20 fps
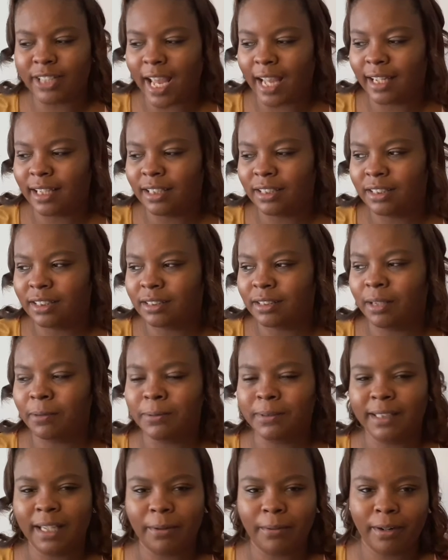Jackie's
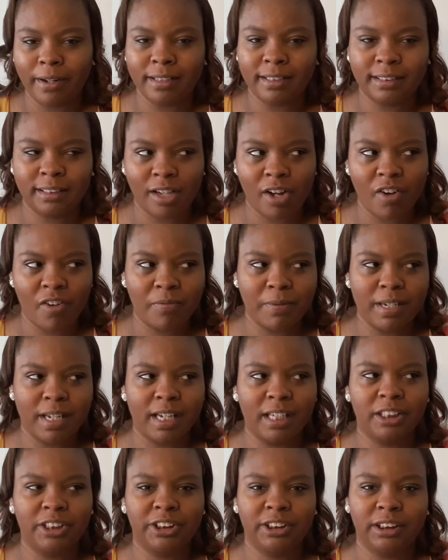upset with herself
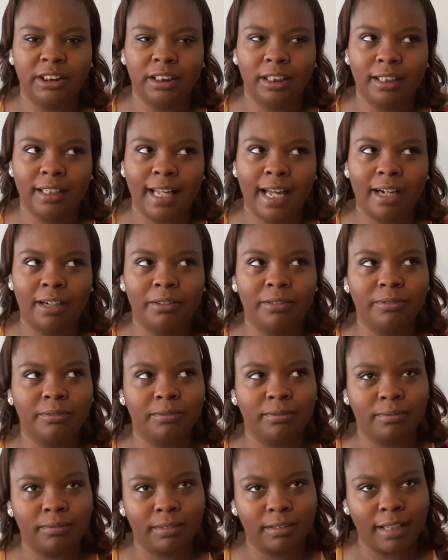because she allowed
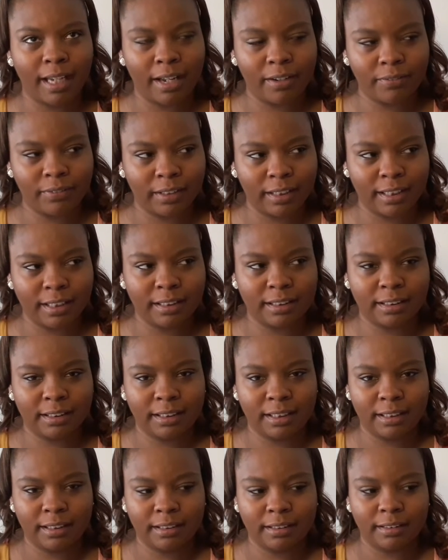Evelyn
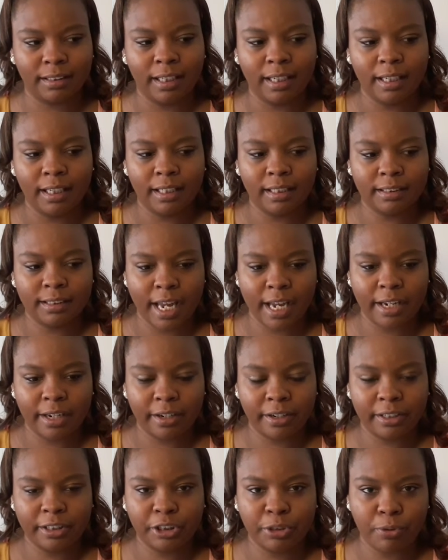to take
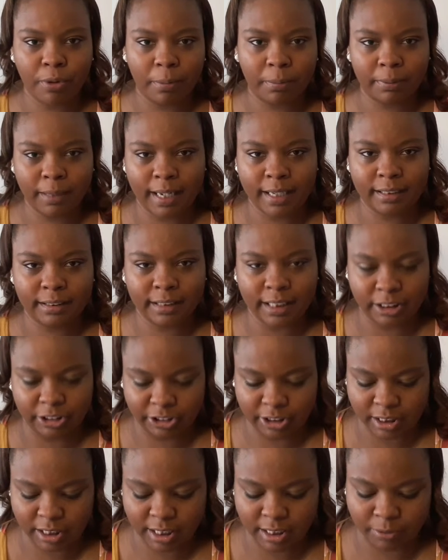her to a place that
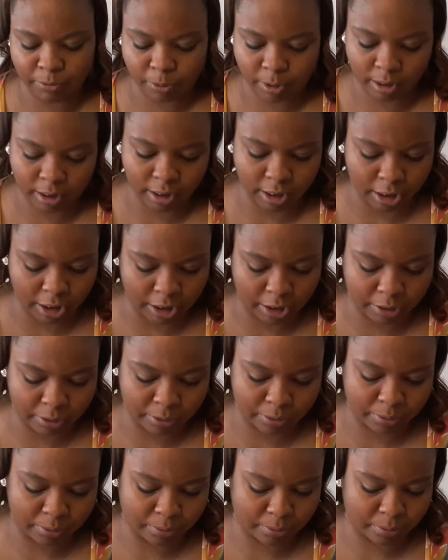she didn't want to
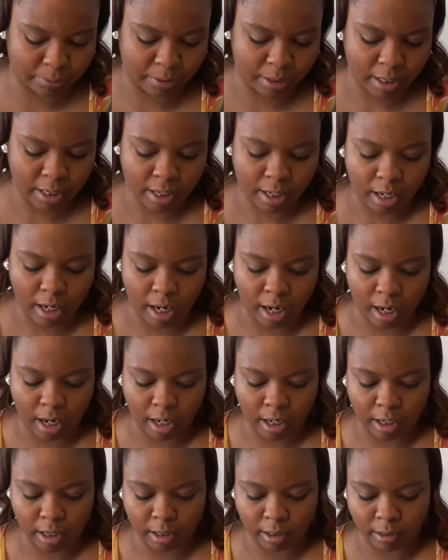go.
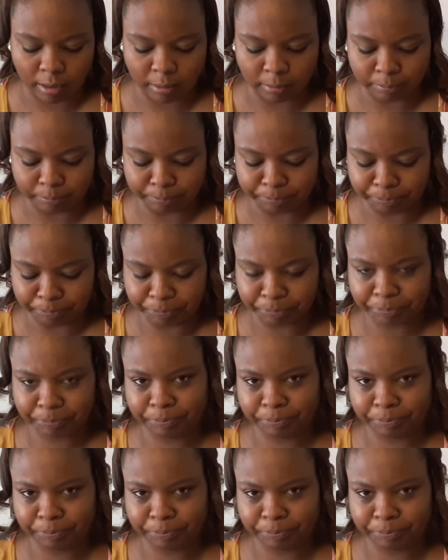Um,